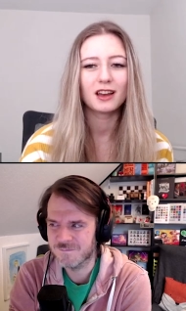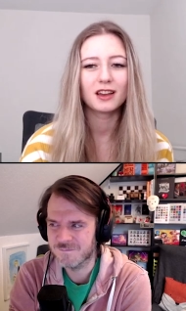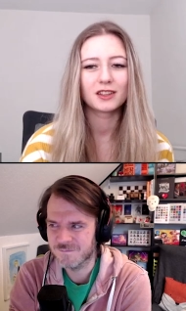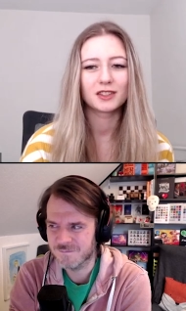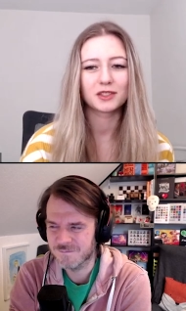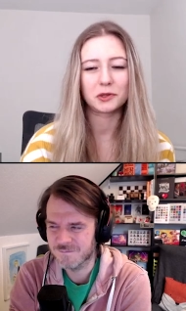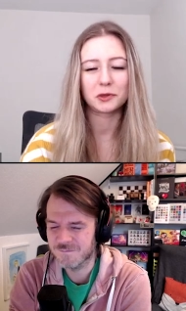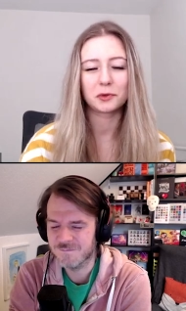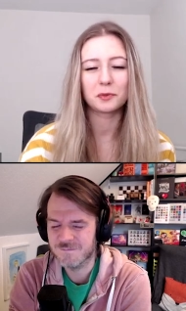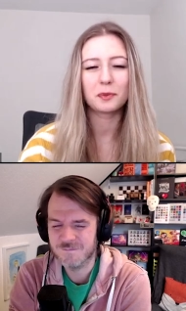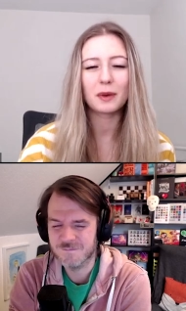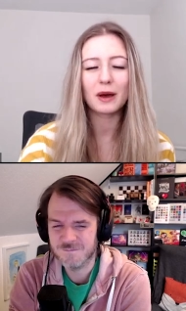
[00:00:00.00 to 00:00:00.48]

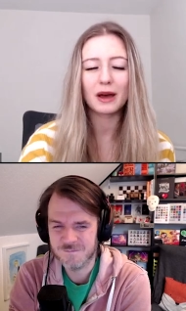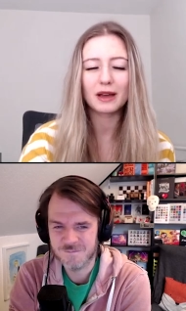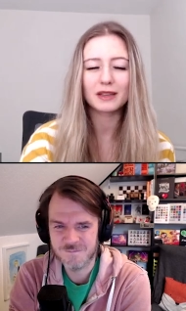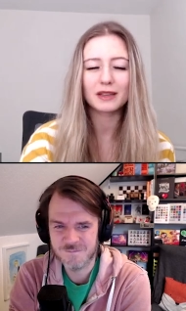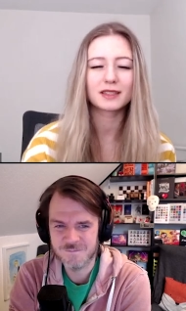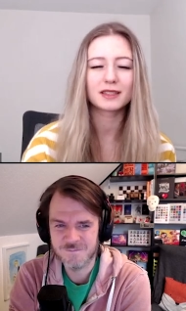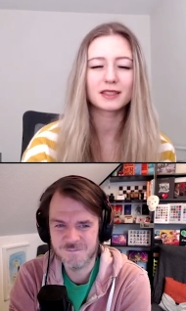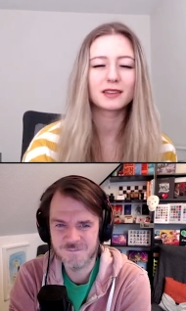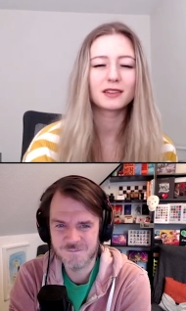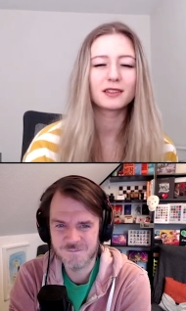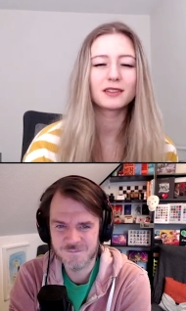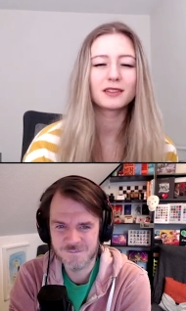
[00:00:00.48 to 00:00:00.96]
Speaker 1: So you
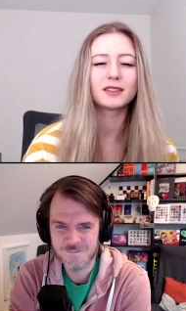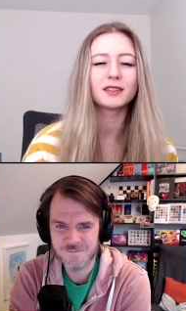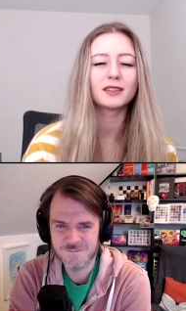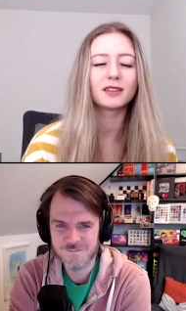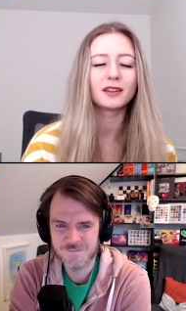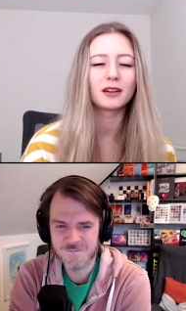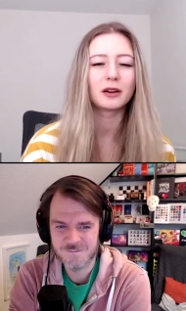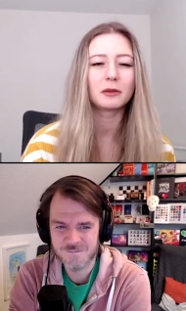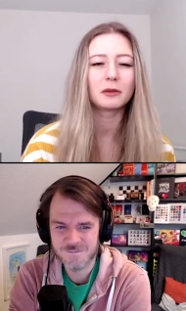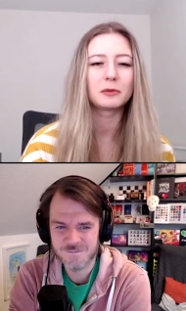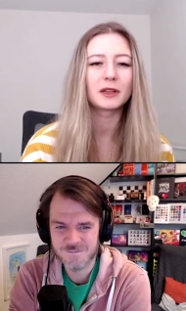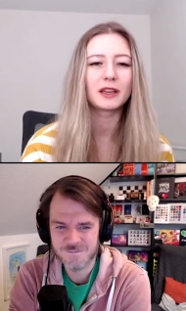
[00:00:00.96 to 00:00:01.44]
pass the
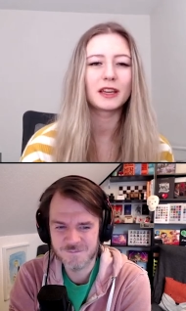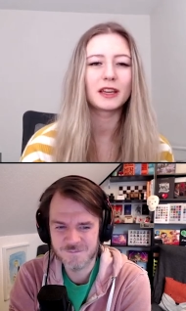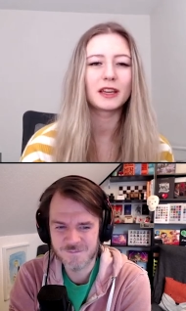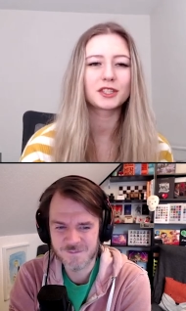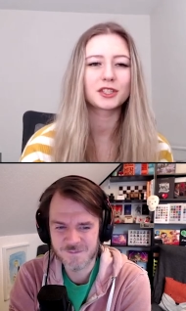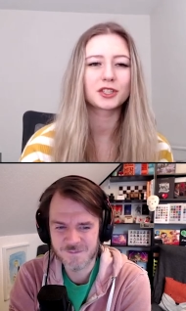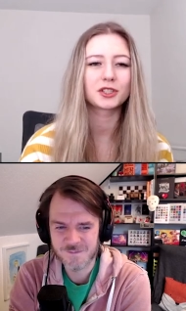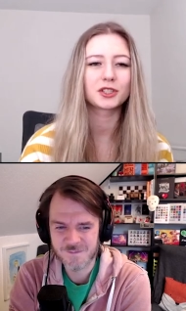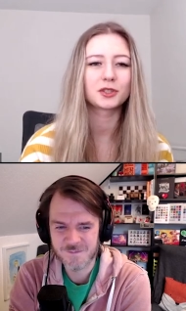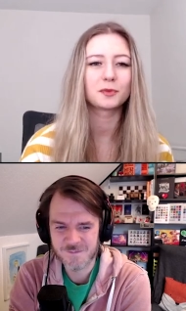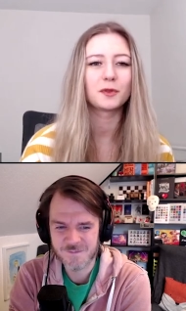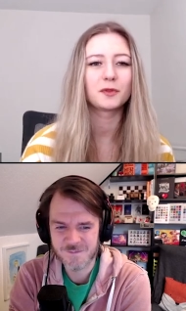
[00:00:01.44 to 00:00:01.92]

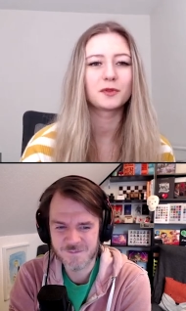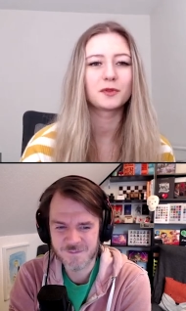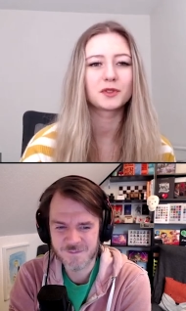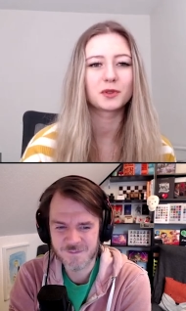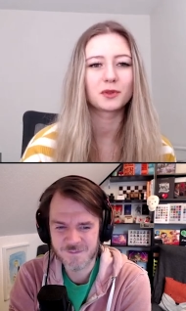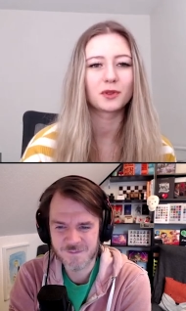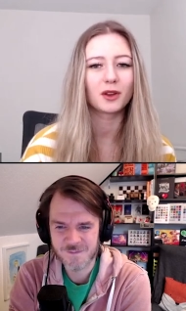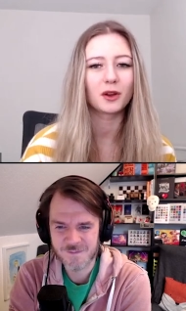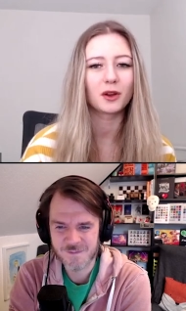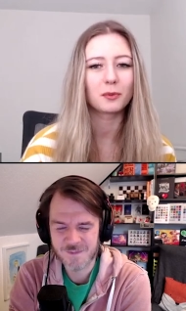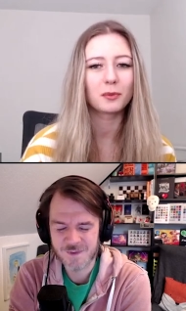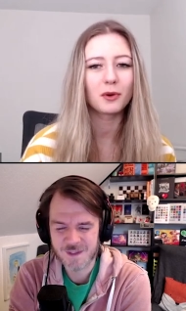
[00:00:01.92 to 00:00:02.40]
obligation to move
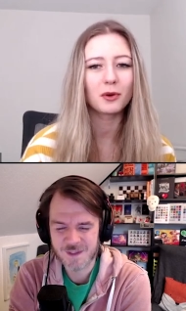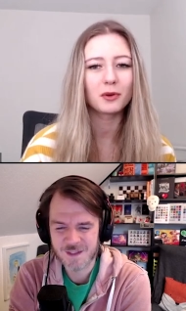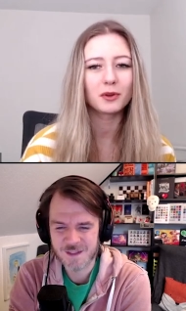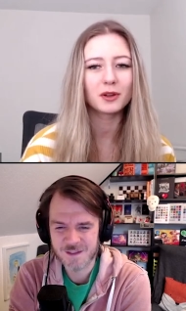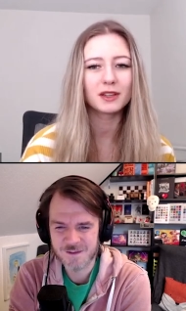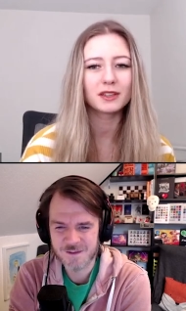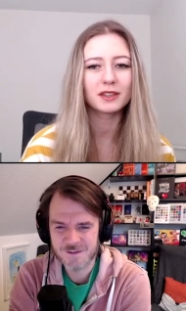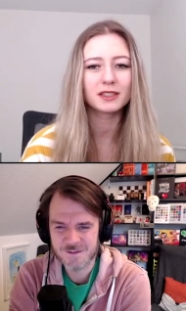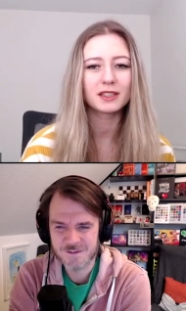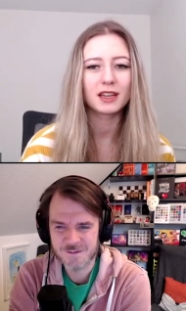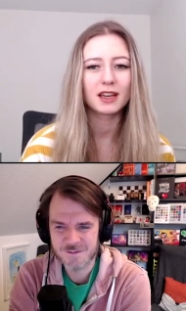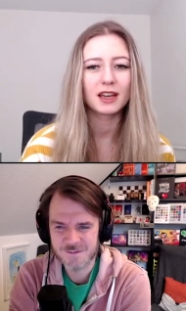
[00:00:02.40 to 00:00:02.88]
to the
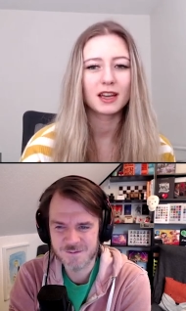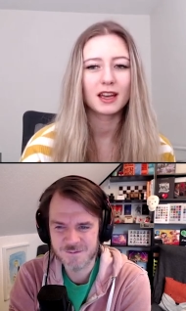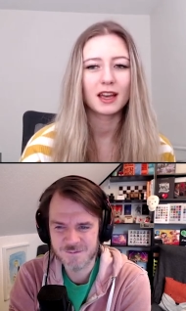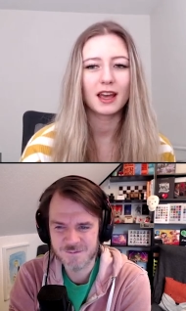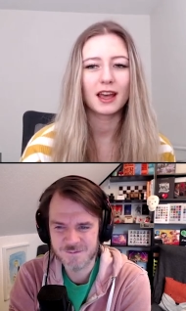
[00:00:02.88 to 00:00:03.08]
opponent,